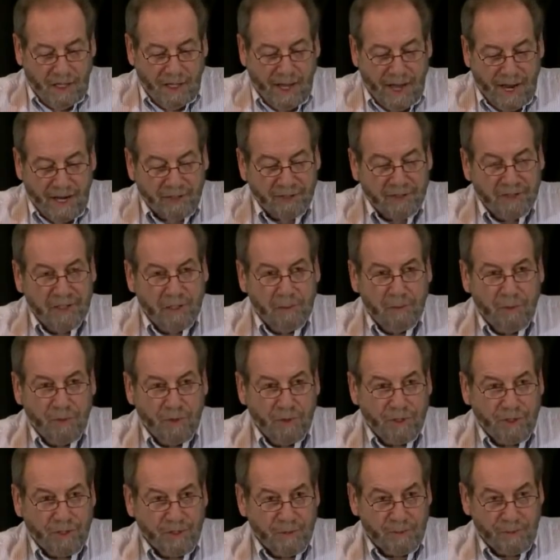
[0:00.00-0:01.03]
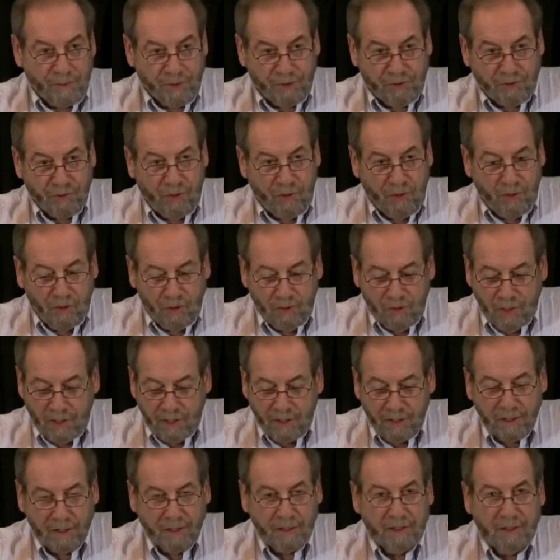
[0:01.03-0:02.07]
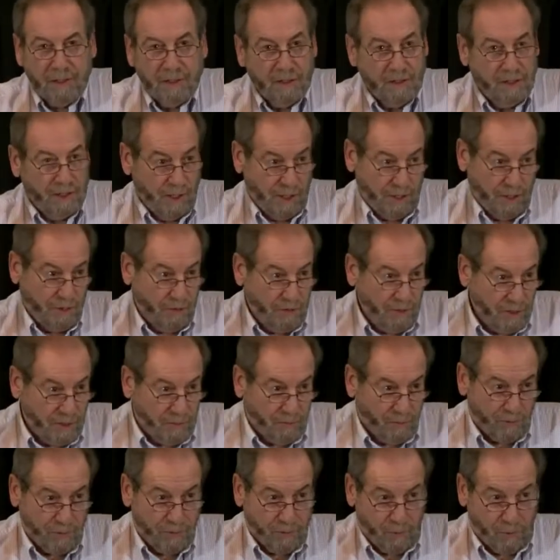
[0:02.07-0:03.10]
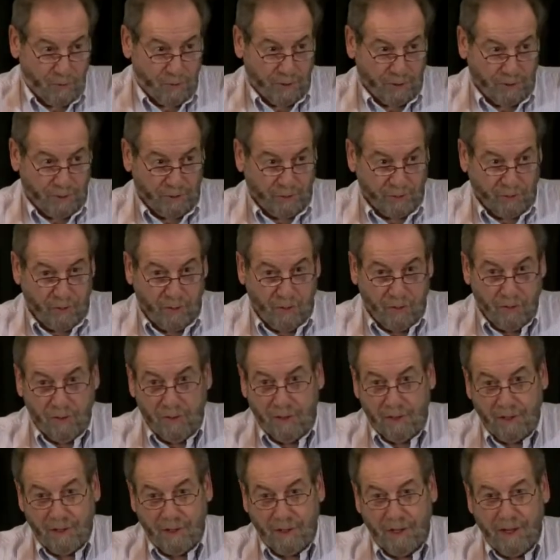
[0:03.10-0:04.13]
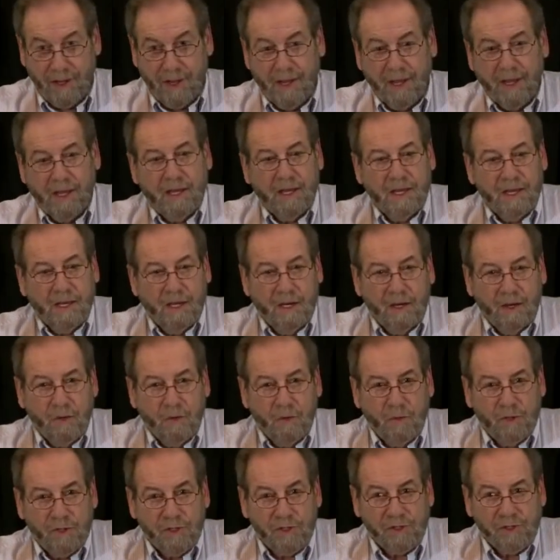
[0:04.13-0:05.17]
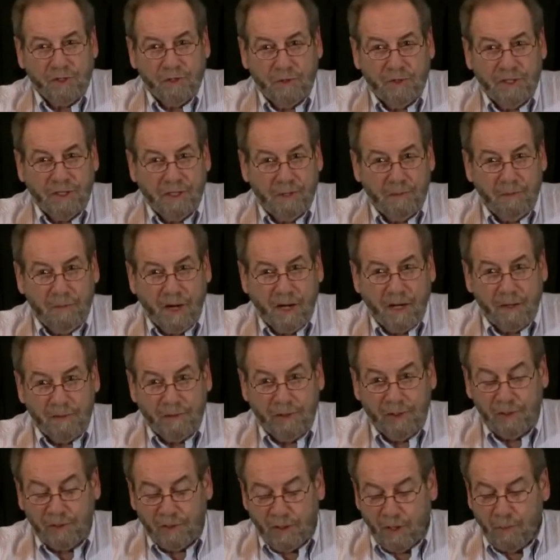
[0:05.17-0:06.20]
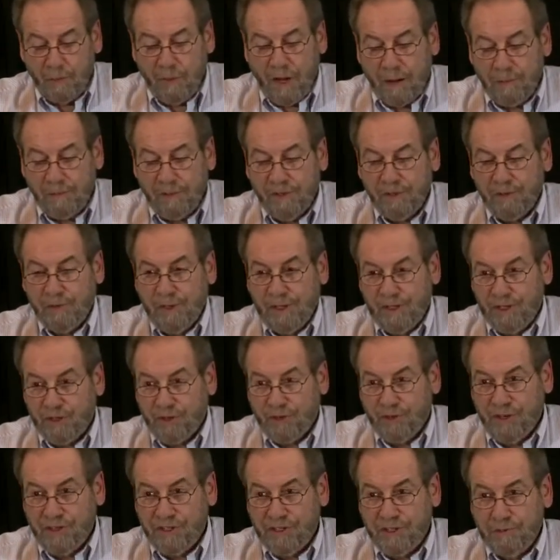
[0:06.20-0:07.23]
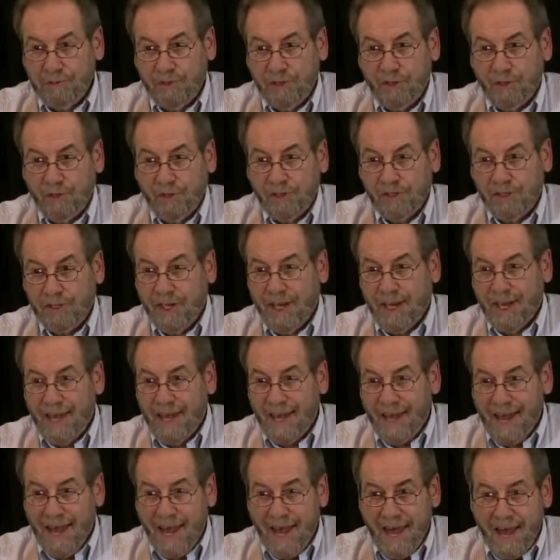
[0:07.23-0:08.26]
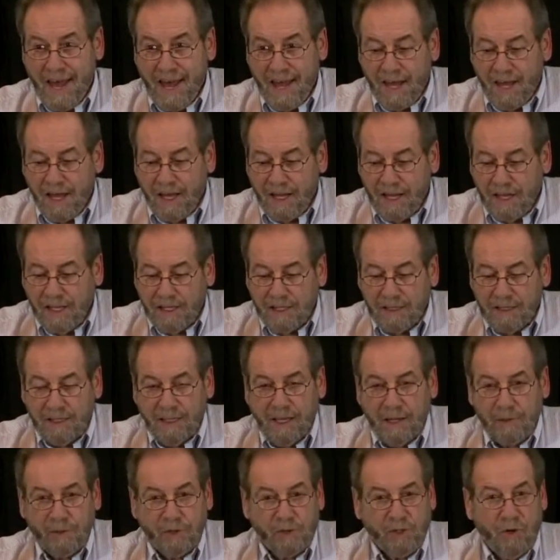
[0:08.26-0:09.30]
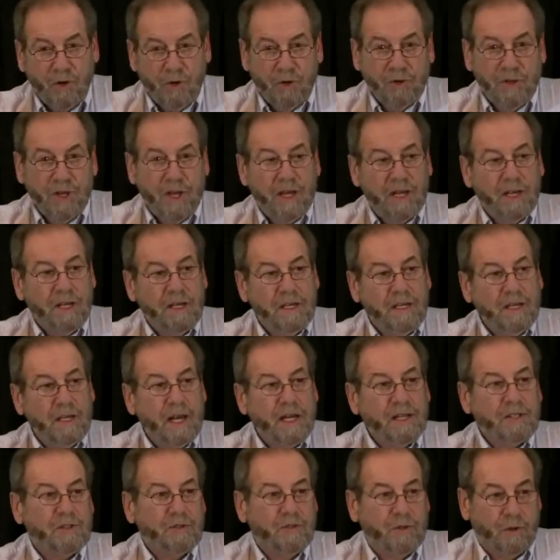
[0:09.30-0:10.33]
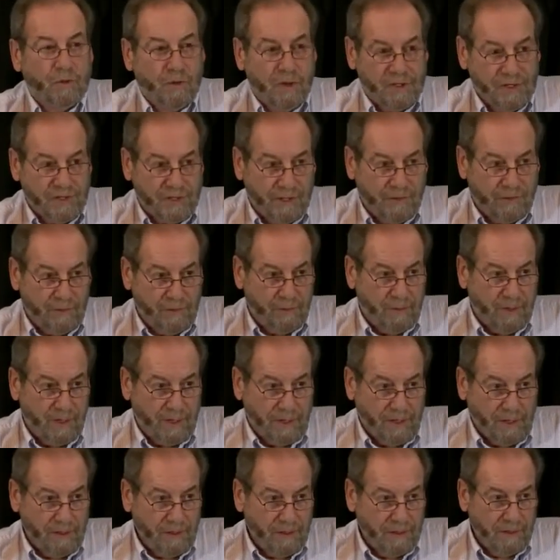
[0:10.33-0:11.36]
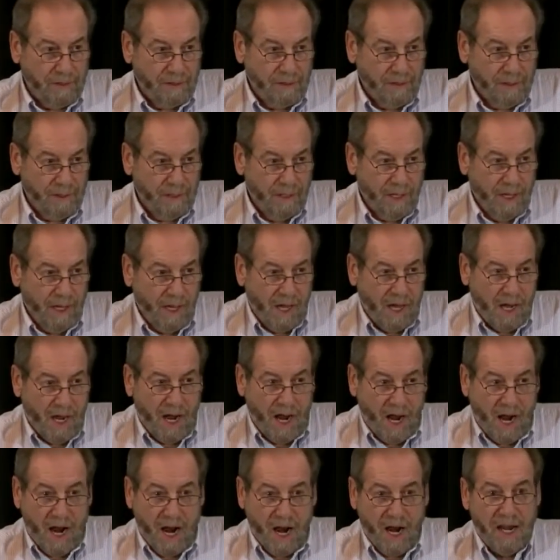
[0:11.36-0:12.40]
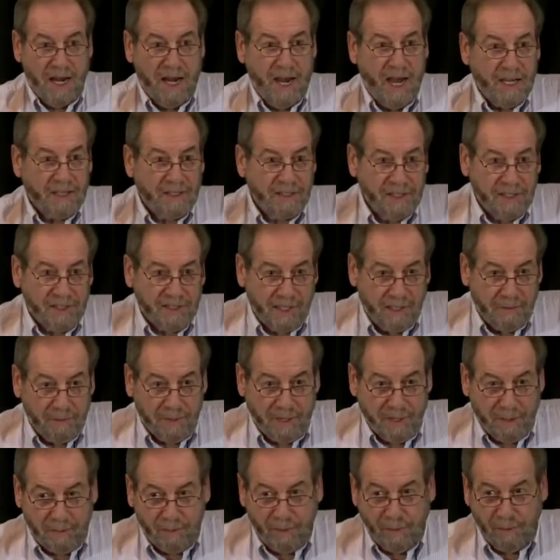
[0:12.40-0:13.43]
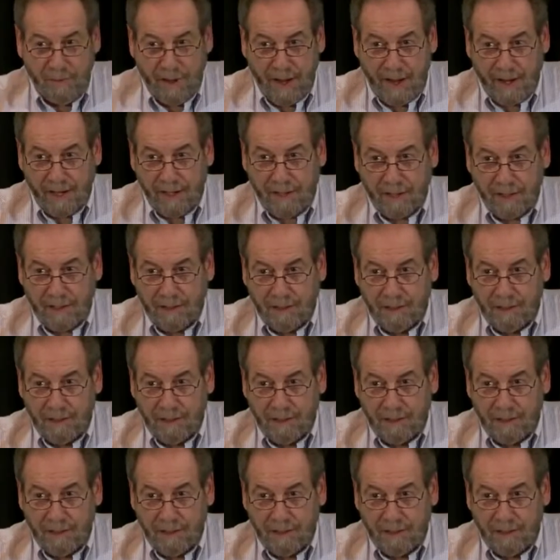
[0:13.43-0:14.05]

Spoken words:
Actually, the Border Patrol, the Union for the Border Control, was suing the Obama administration because they were told not to arrest everybody, not to send people back.